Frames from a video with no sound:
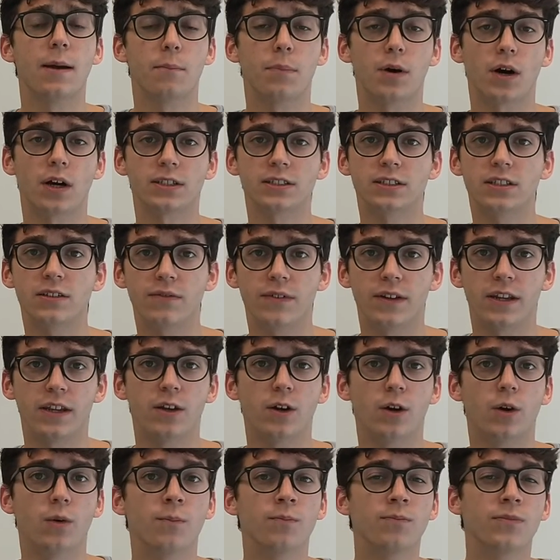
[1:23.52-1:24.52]
pause the
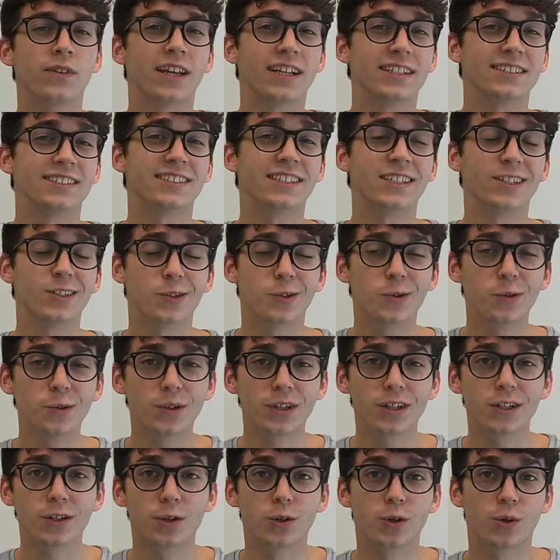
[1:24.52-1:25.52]
video and see who
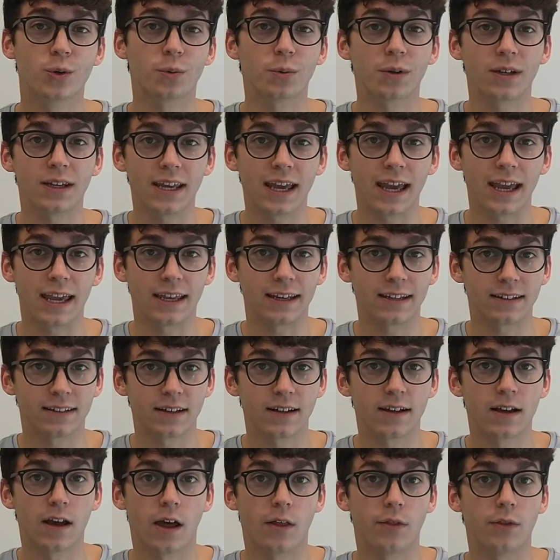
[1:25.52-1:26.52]
can create
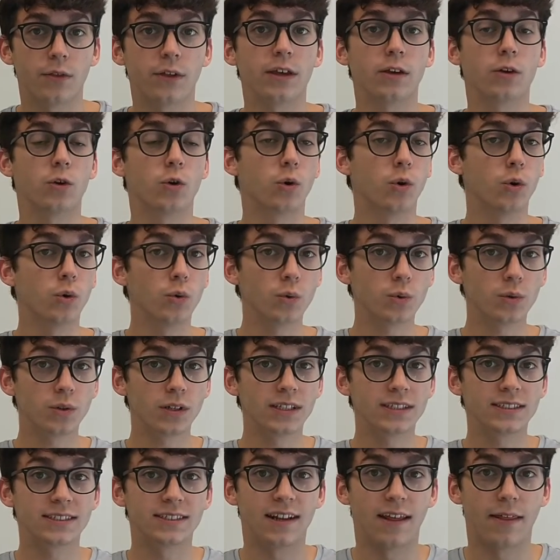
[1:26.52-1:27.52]
the
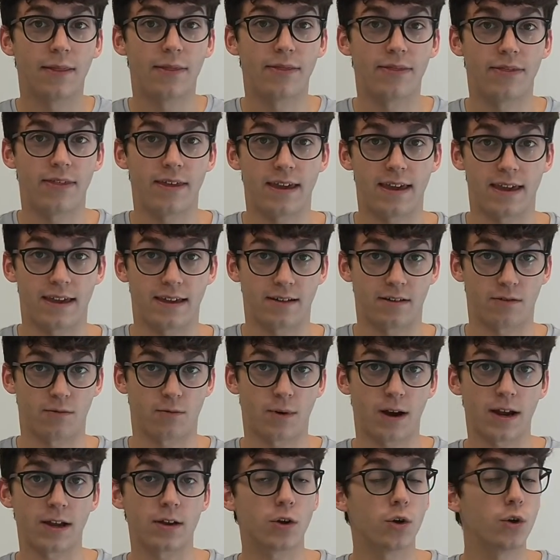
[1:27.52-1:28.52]
coolest thing,
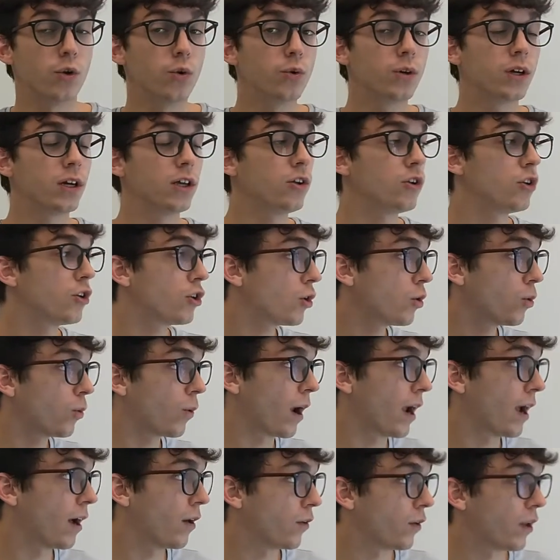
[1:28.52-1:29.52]
right? Who can look
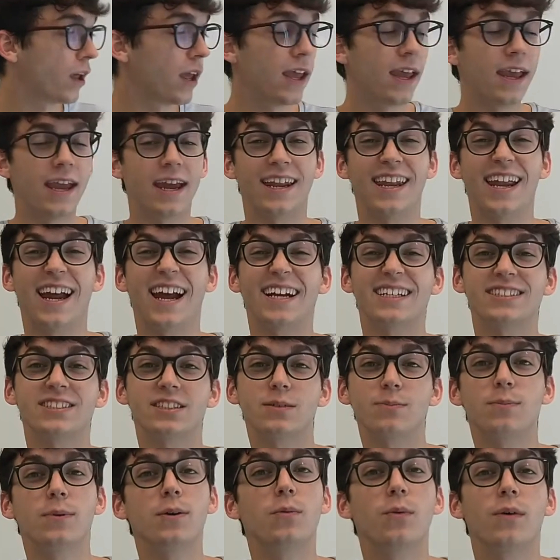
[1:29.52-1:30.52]
around and it
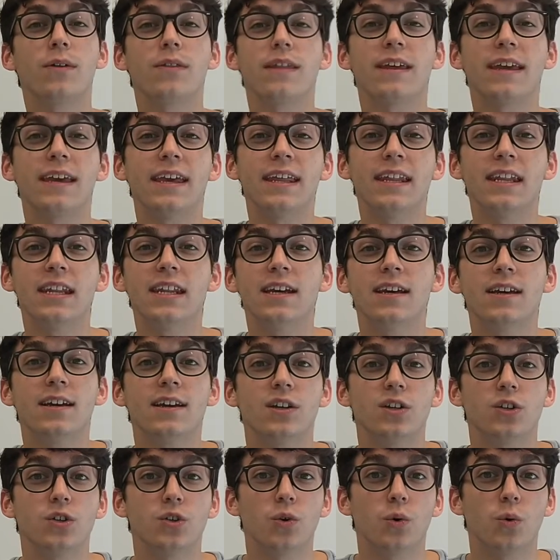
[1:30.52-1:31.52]
has to be within
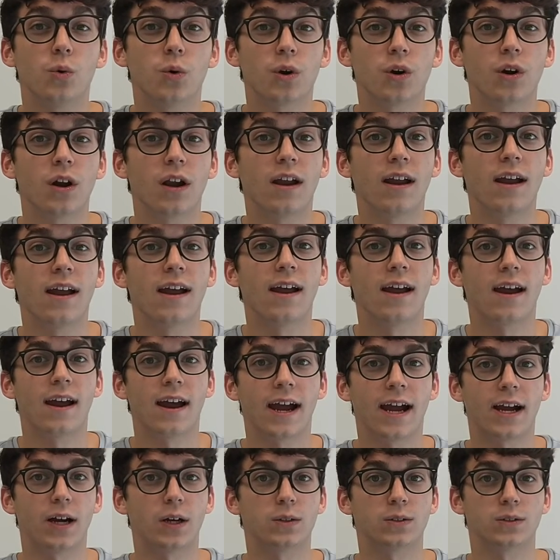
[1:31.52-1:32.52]
your
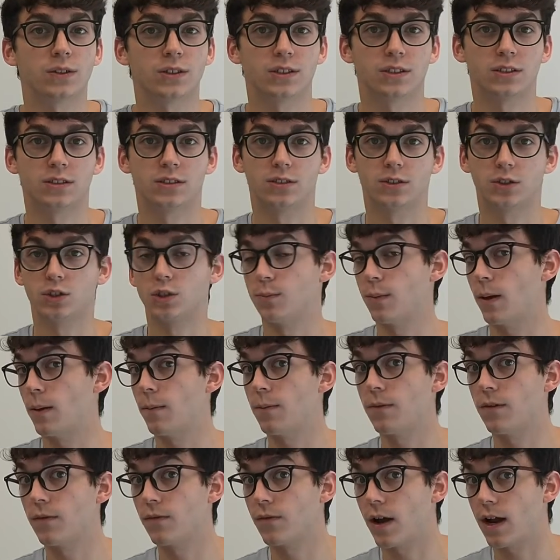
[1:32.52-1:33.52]
house. So
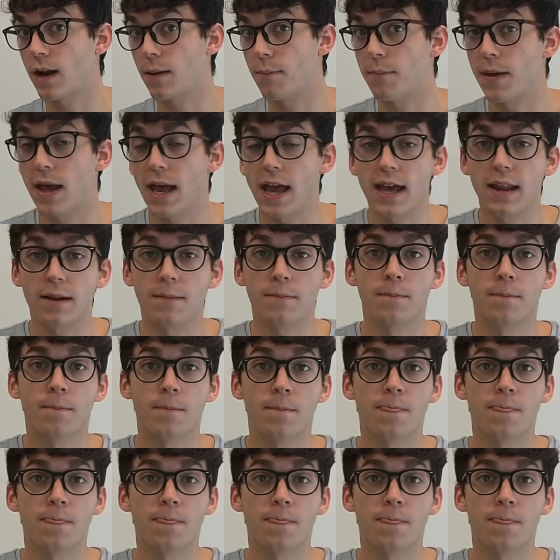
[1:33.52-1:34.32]
maybe you've got a pet,